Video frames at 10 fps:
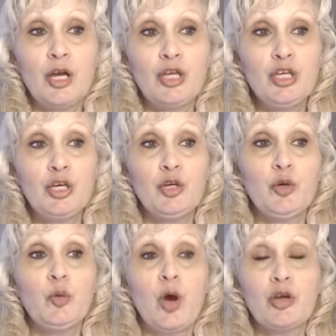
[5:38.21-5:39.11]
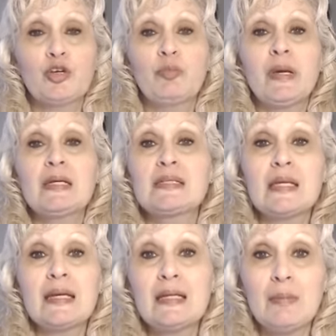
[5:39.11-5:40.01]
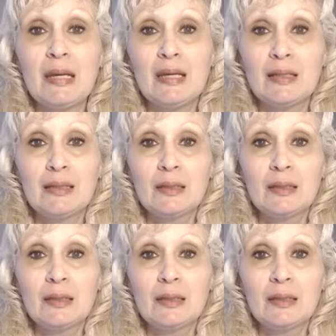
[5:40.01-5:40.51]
You are your biggest enemy.